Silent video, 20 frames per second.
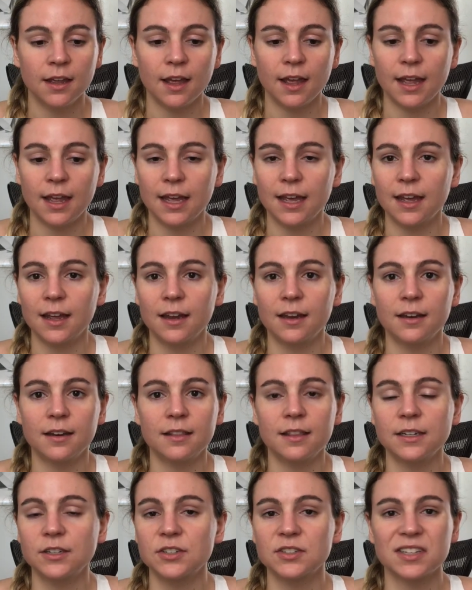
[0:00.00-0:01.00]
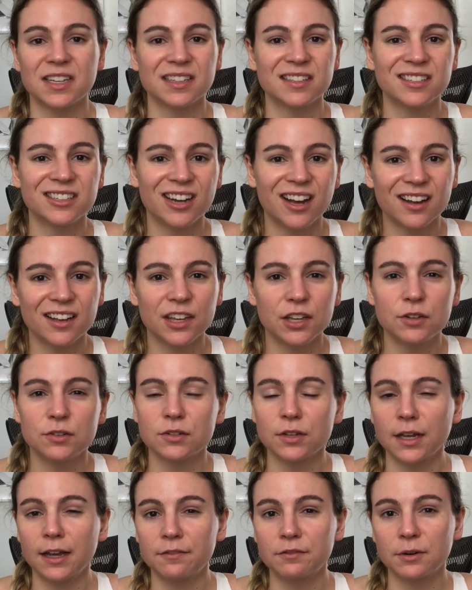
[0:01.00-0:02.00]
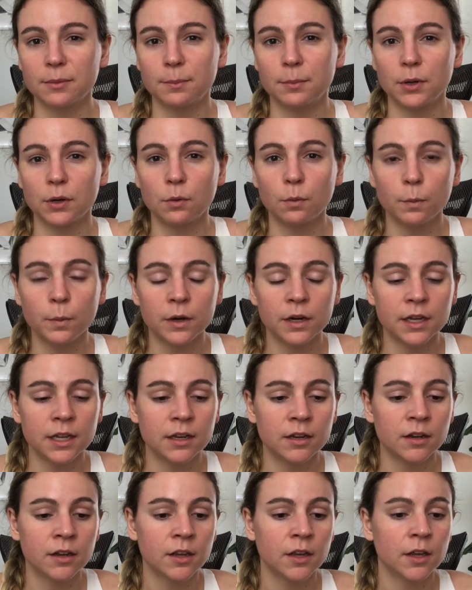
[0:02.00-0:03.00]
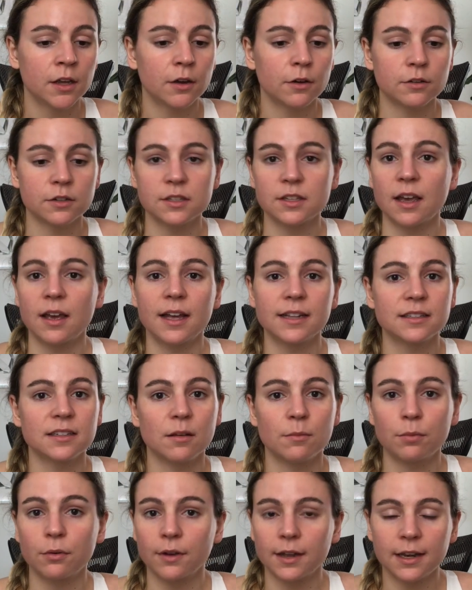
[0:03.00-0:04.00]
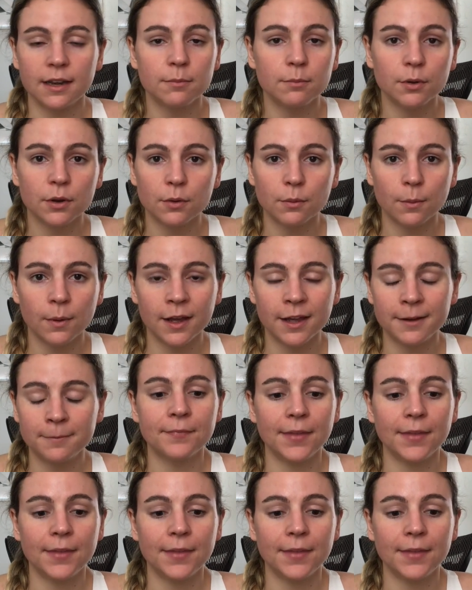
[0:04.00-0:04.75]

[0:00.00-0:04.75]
and they just get stuck usually after book one or at some point in book one.